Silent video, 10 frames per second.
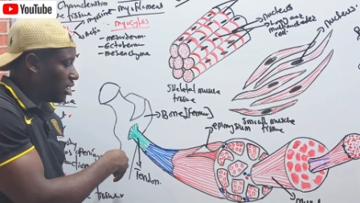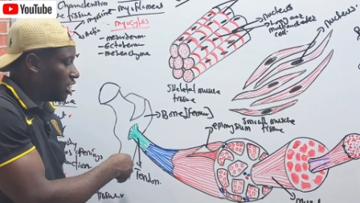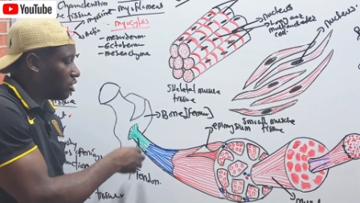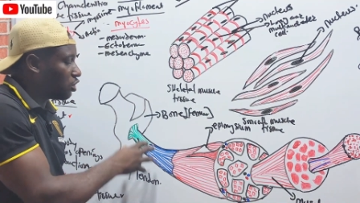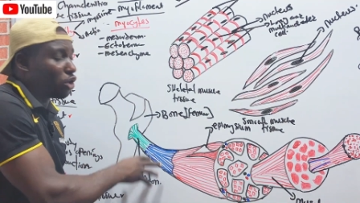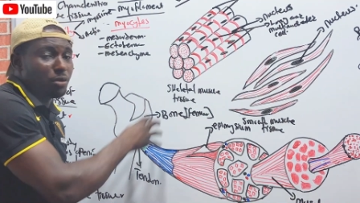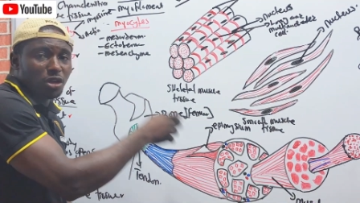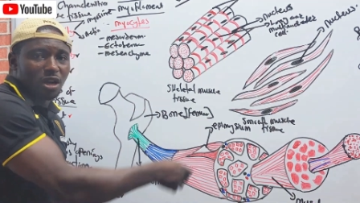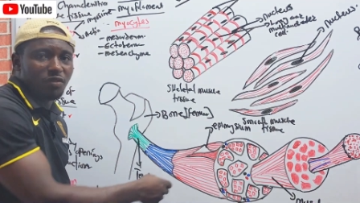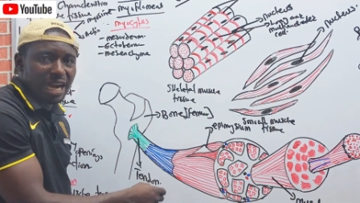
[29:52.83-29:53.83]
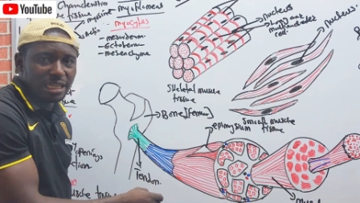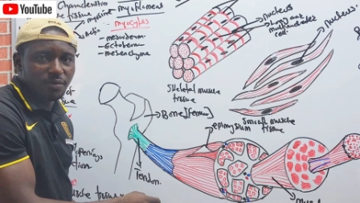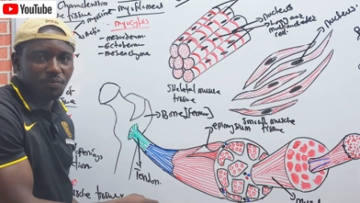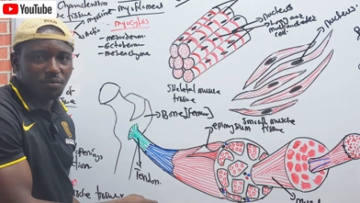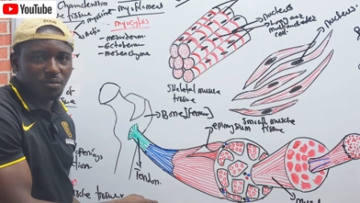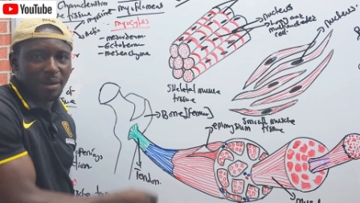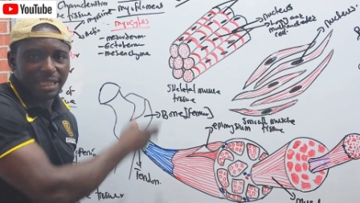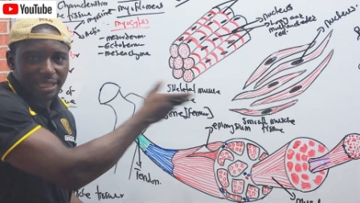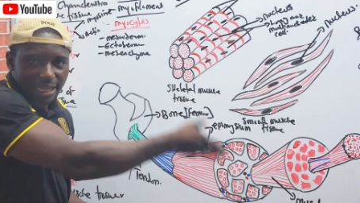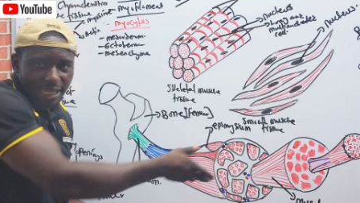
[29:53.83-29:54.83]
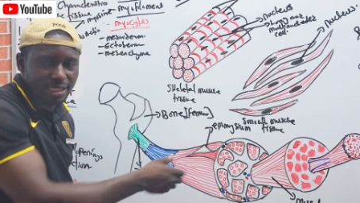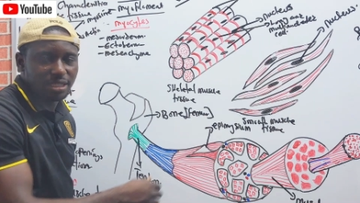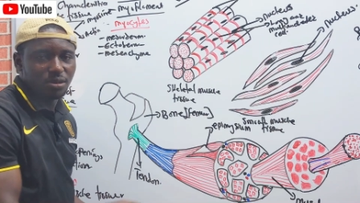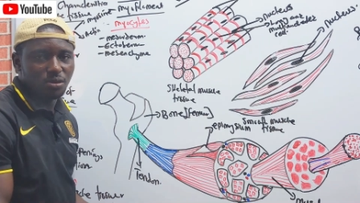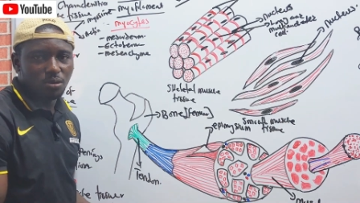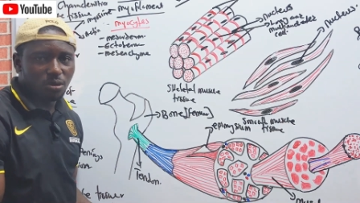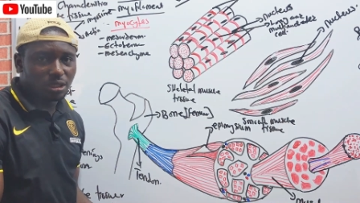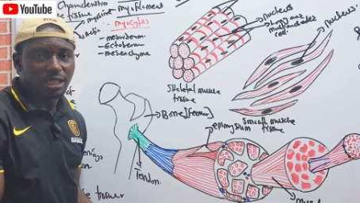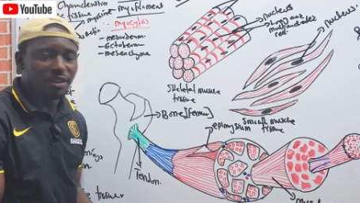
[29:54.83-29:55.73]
it's also being covered by the nest with the